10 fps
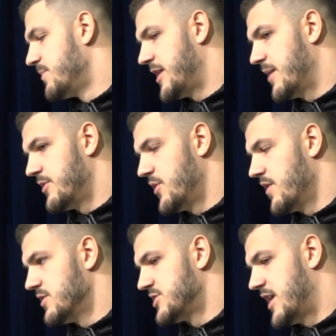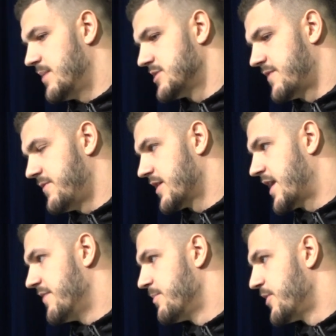being able to do all those jobs, and I feel like I
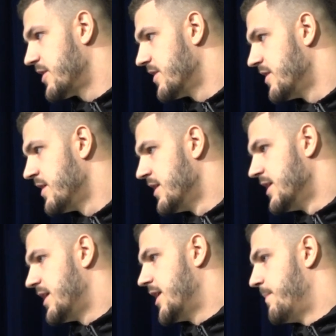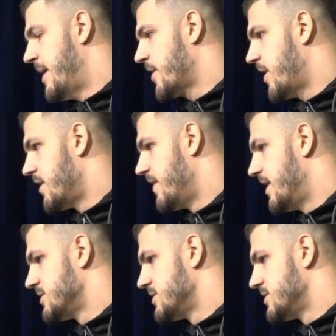have a pretty good uh, background in that.